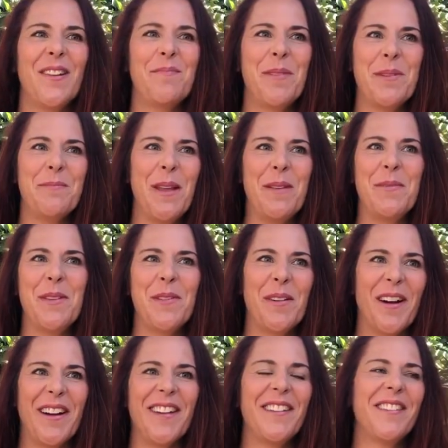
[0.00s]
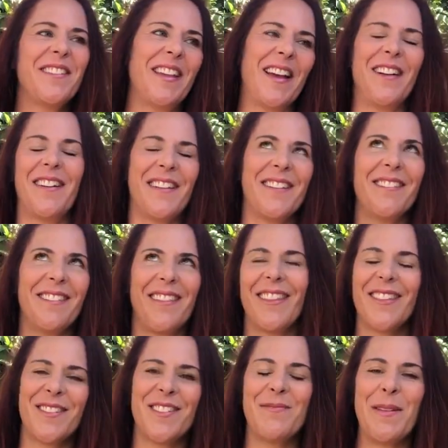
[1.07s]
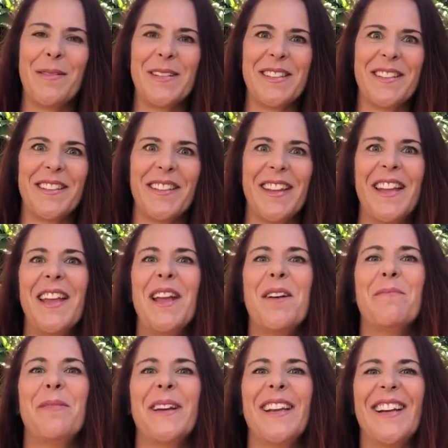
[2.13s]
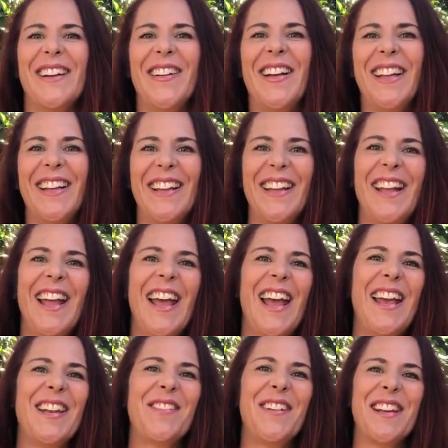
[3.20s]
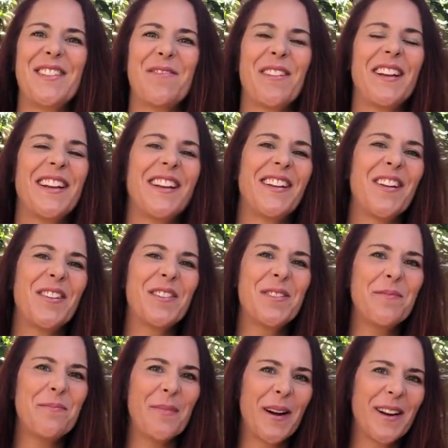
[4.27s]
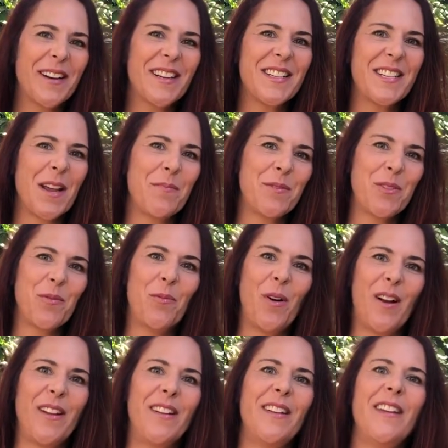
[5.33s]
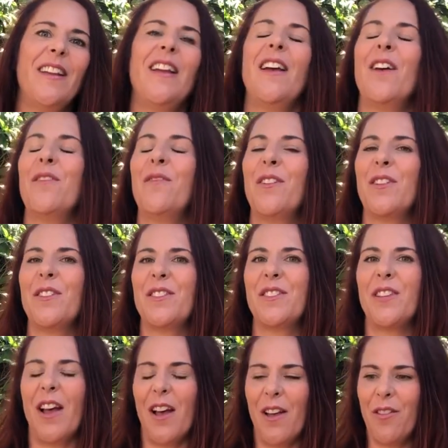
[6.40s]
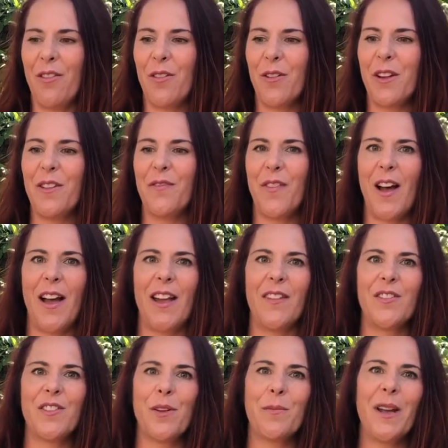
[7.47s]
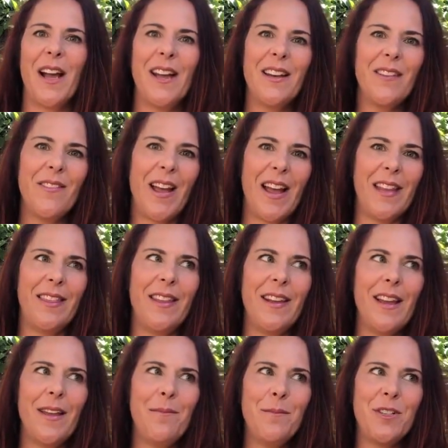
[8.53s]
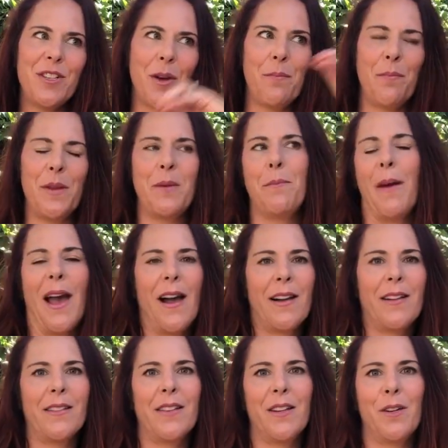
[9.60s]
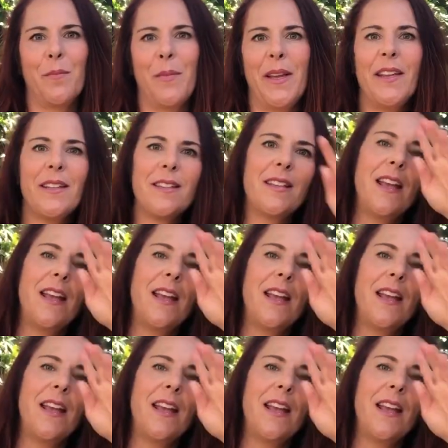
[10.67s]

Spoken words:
but maybe you are. I don't know. Maybe it's silly. But anyways, we're going to go to Mark chapter 1, verse 35. So I think I'm jumping back a little bit,